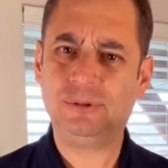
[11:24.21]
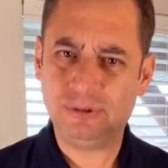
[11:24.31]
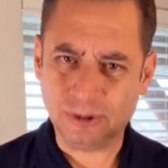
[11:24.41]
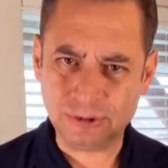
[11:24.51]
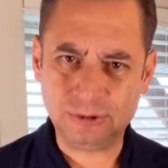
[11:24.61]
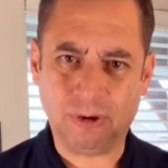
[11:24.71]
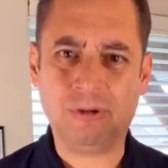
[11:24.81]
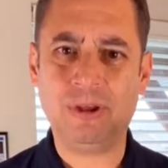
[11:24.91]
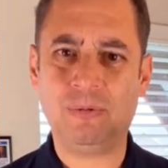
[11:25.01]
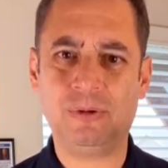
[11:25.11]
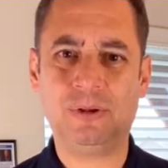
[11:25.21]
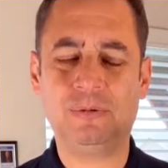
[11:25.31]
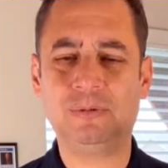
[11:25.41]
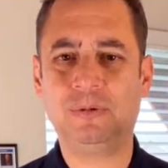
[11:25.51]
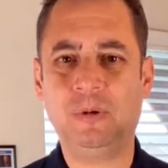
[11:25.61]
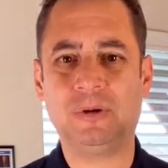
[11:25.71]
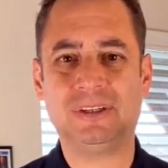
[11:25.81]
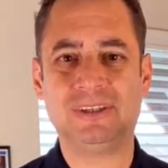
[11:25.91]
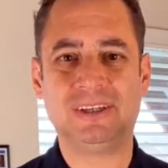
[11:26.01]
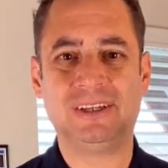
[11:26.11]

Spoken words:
just talking with the good Lord?